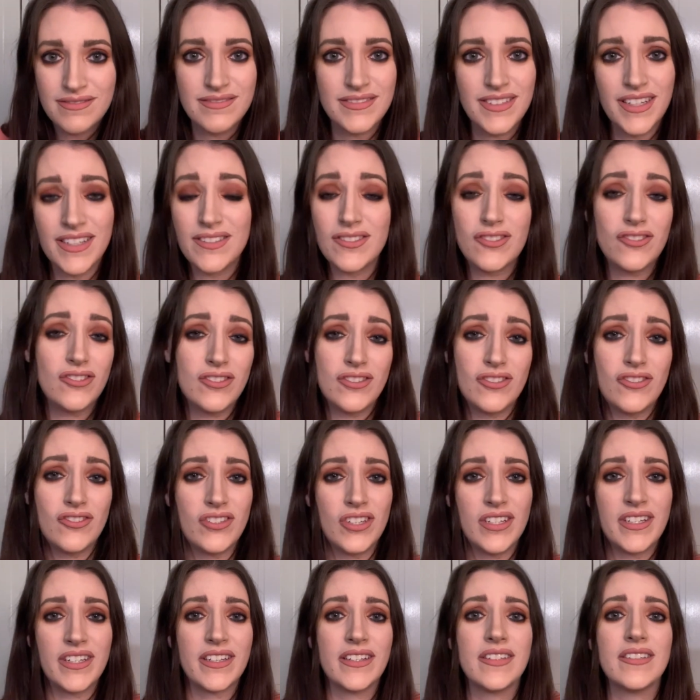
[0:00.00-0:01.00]
It's just
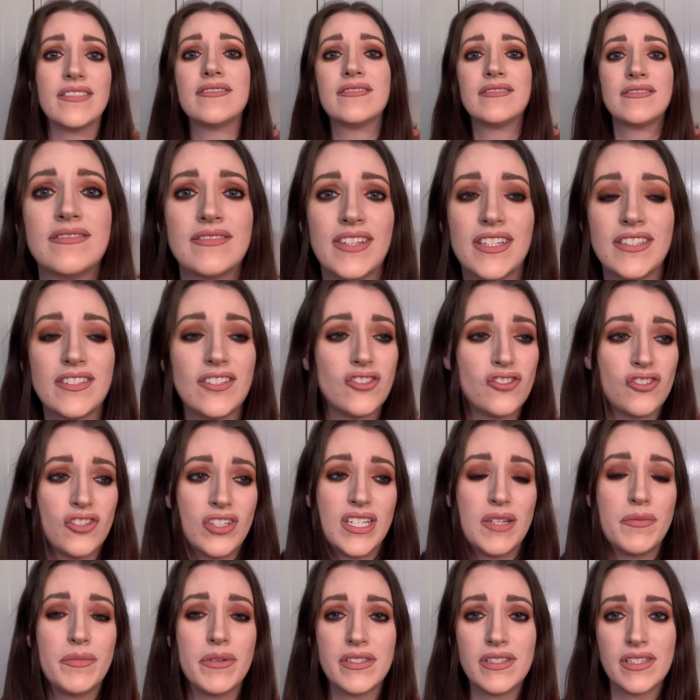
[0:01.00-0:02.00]
shitty. It's a
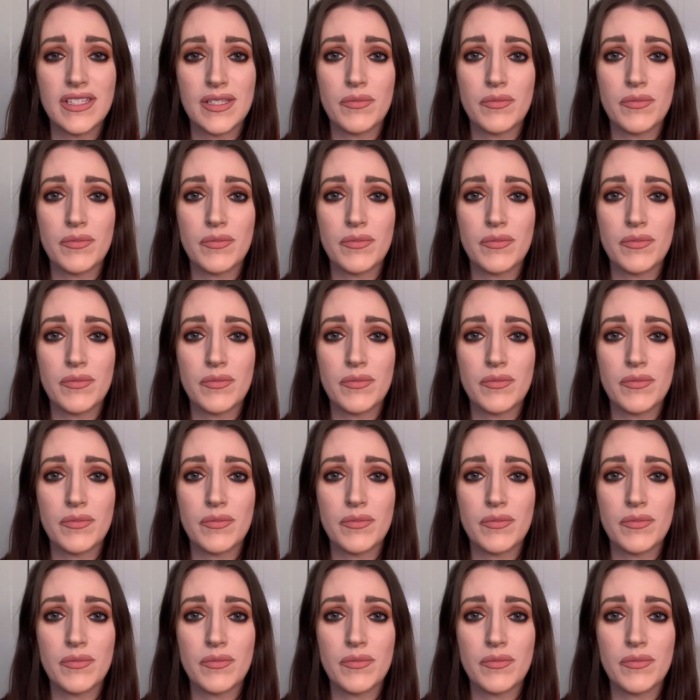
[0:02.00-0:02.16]
shitty business